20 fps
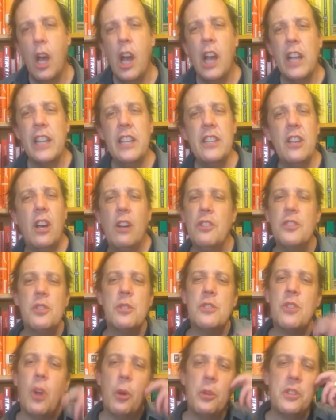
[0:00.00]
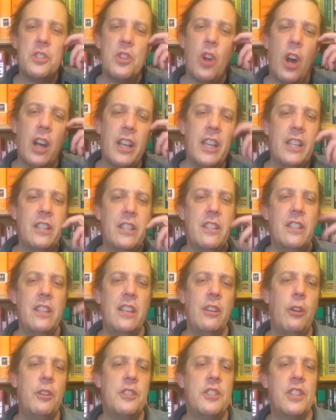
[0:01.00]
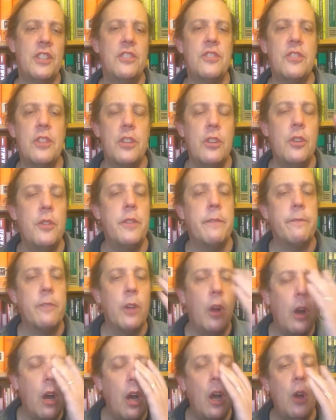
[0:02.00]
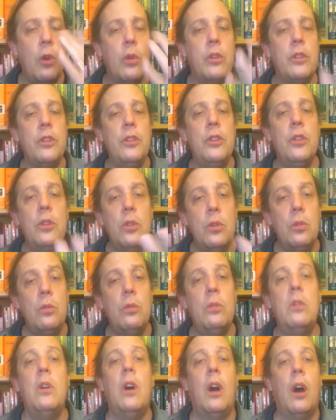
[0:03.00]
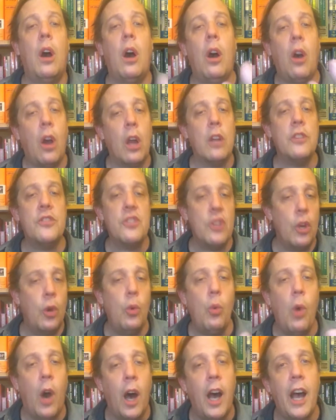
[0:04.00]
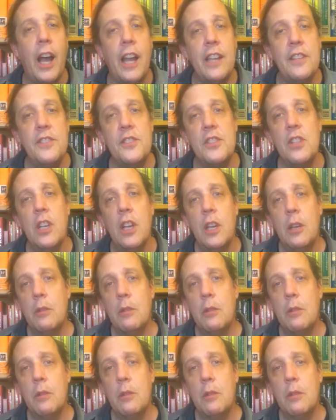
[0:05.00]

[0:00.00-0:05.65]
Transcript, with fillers: He also is always talking, he always says to Euthyphro, Oh, you are so wise.